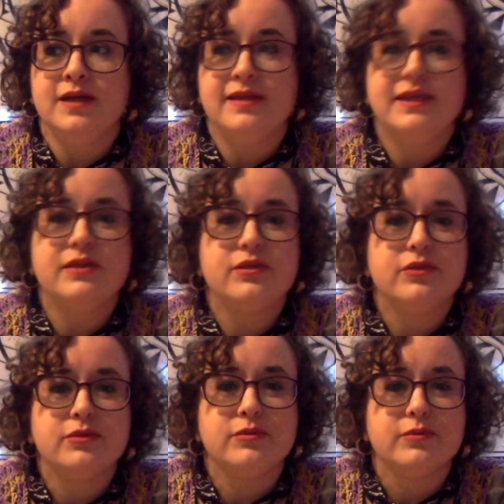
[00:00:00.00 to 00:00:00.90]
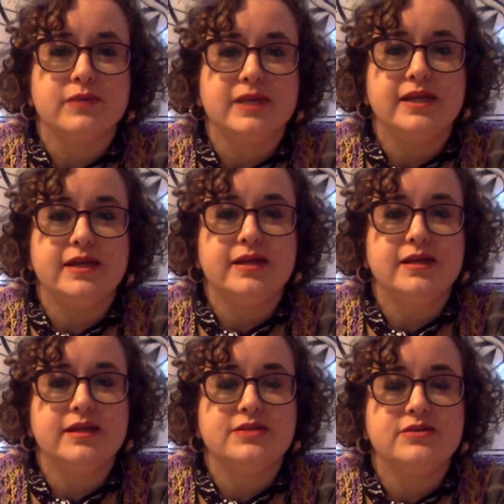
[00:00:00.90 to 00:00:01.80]
think 3
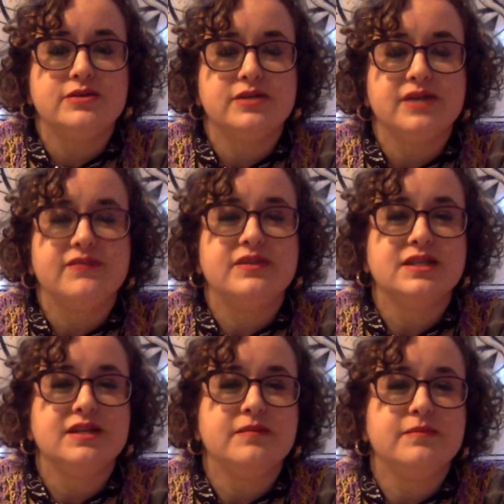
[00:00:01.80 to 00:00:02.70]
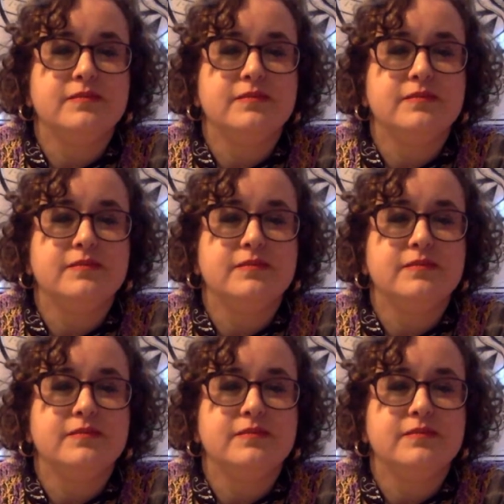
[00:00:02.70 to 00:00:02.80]
is usually, if it's gonna